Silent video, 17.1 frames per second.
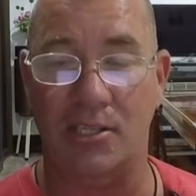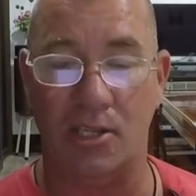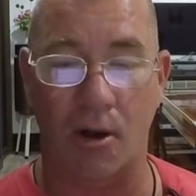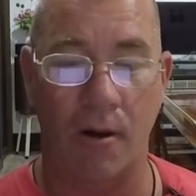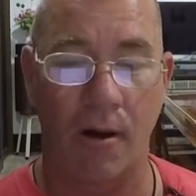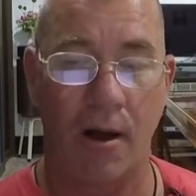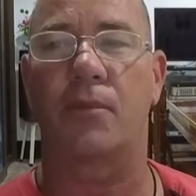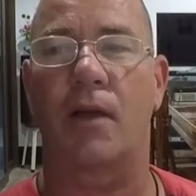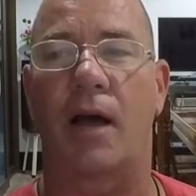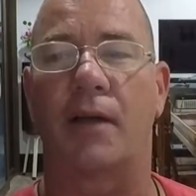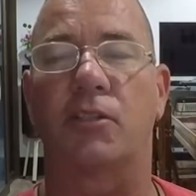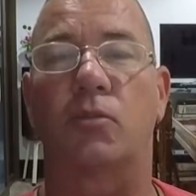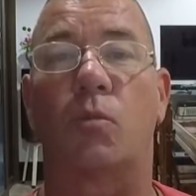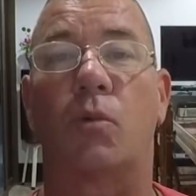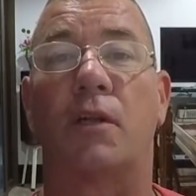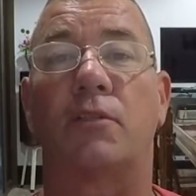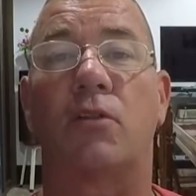So I
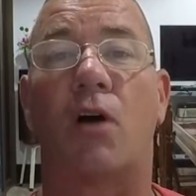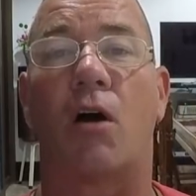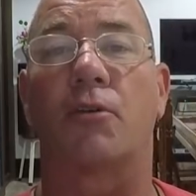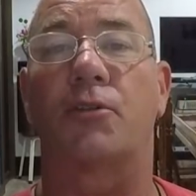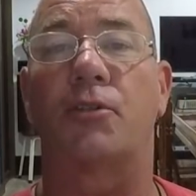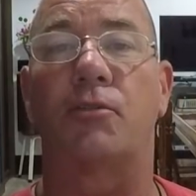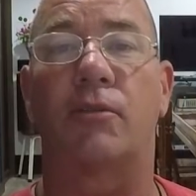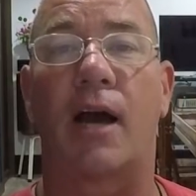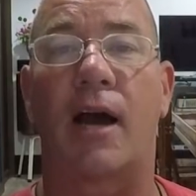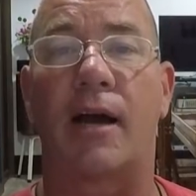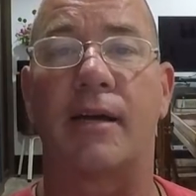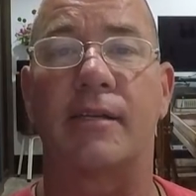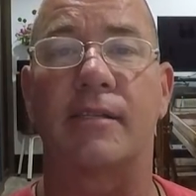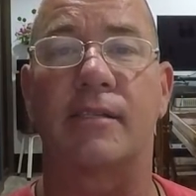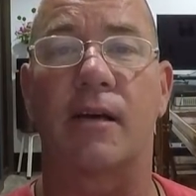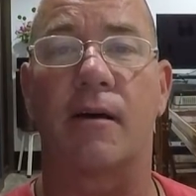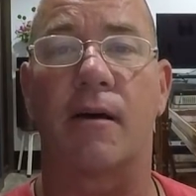just want to talk to you
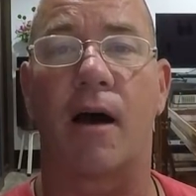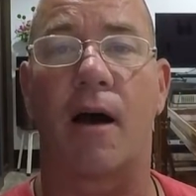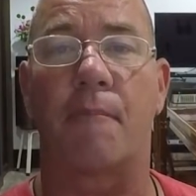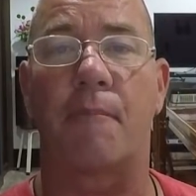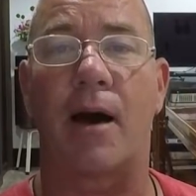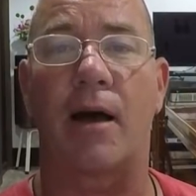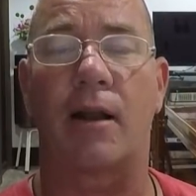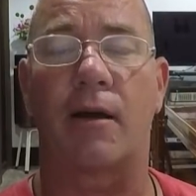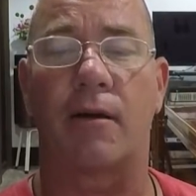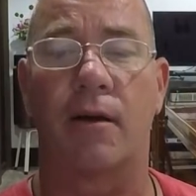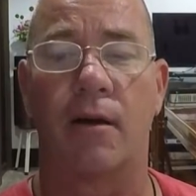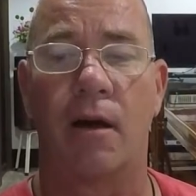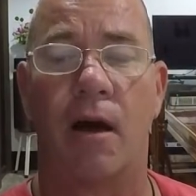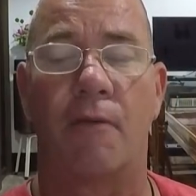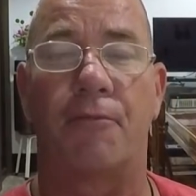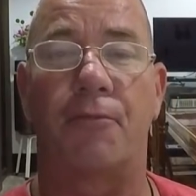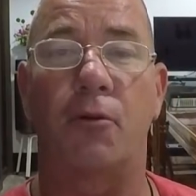guys about a
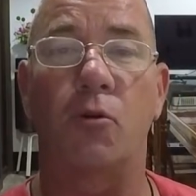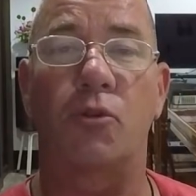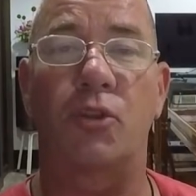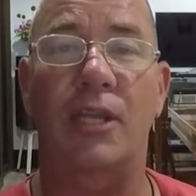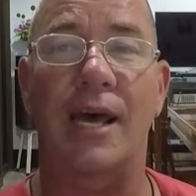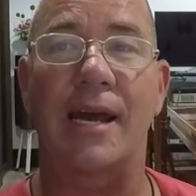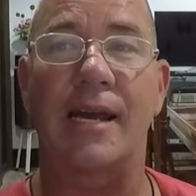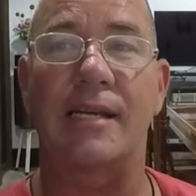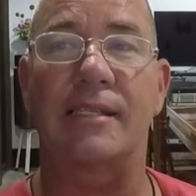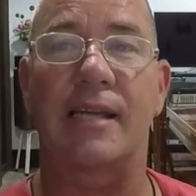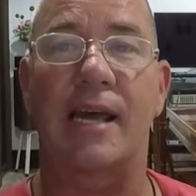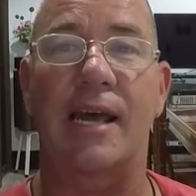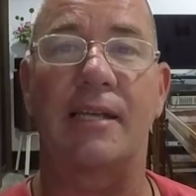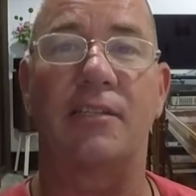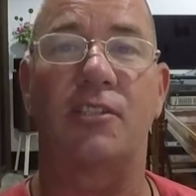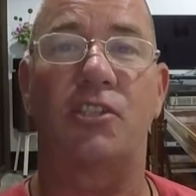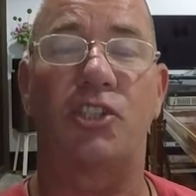few things
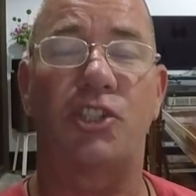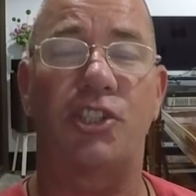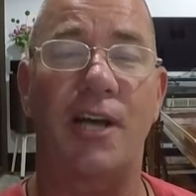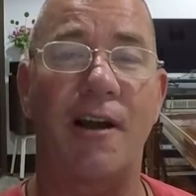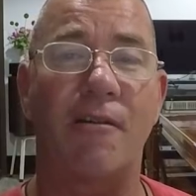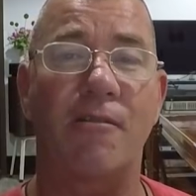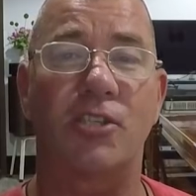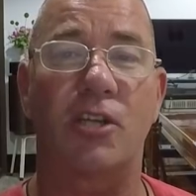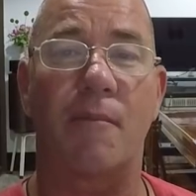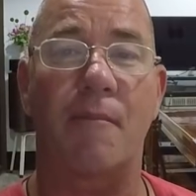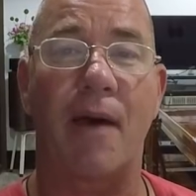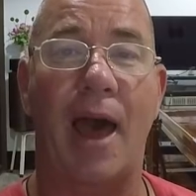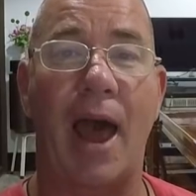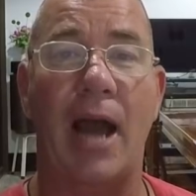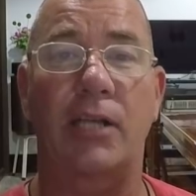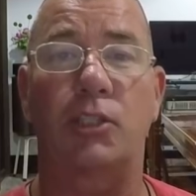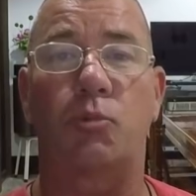and share some
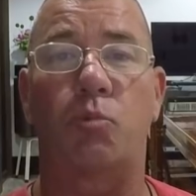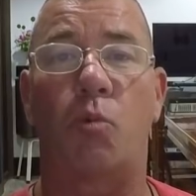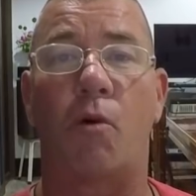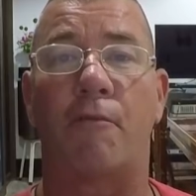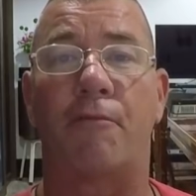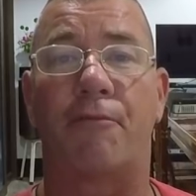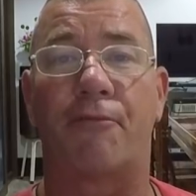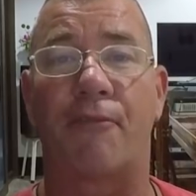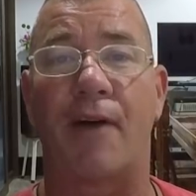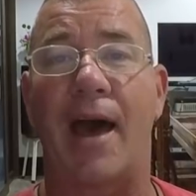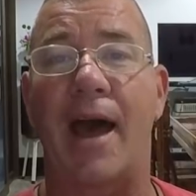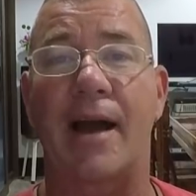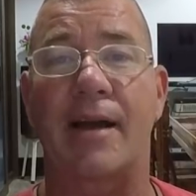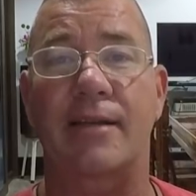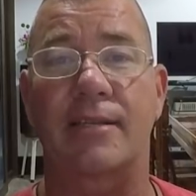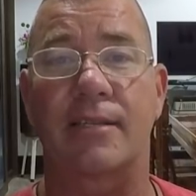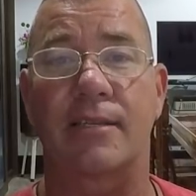actual
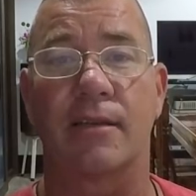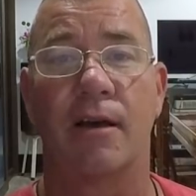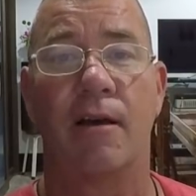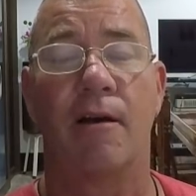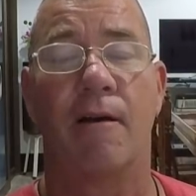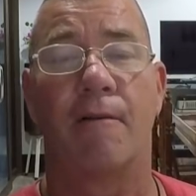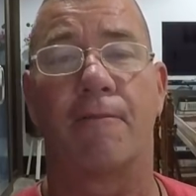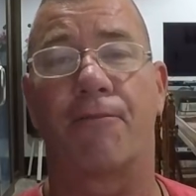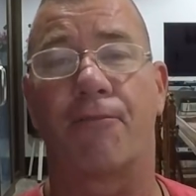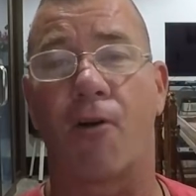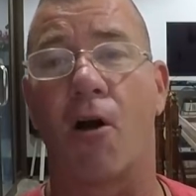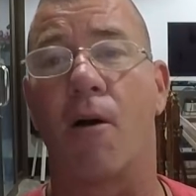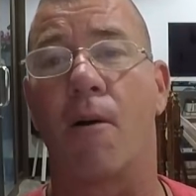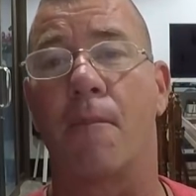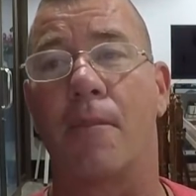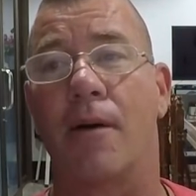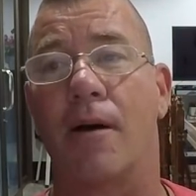facts
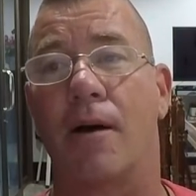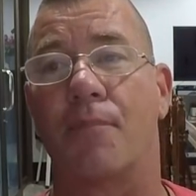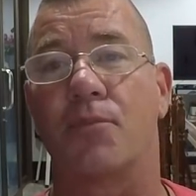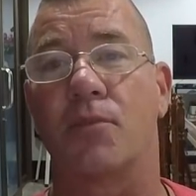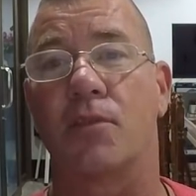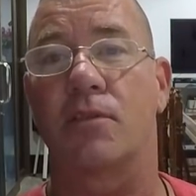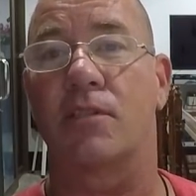from